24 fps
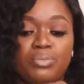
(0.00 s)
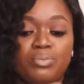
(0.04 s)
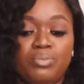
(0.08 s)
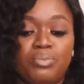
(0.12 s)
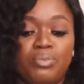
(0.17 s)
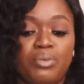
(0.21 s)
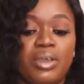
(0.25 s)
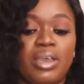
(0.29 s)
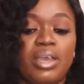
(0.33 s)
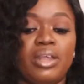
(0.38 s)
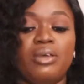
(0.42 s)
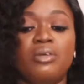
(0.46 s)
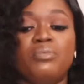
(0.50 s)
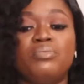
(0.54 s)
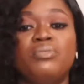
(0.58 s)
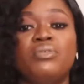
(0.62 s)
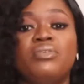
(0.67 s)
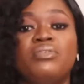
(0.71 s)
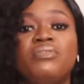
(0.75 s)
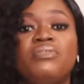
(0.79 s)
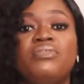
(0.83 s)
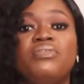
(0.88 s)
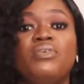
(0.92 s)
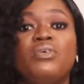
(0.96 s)
bring it
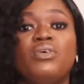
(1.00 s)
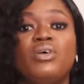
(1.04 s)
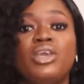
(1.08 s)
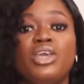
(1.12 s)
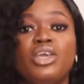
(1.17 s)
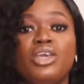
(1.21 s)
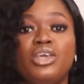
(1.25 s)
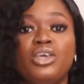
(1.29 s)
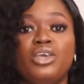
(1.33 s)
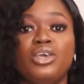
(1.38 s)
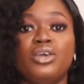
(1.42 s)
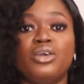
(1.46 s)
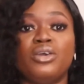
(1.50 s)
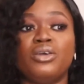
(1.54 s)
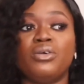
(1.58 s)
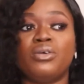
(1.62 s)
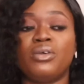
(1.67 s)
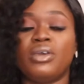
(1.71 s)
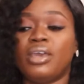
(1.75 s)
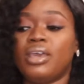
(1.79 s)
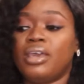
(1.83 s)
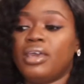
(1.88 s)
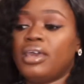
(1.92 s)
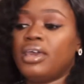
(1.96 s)
open for you
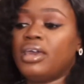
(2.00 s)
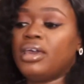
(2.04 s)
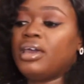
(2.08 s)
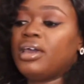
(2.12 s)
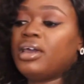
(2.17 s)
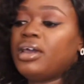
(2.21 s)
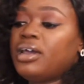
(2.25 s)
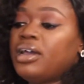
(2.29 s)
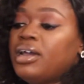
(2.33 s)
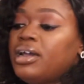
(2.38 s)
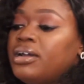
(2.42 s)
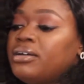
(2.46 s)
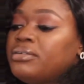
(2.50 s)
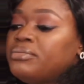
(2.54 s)
here.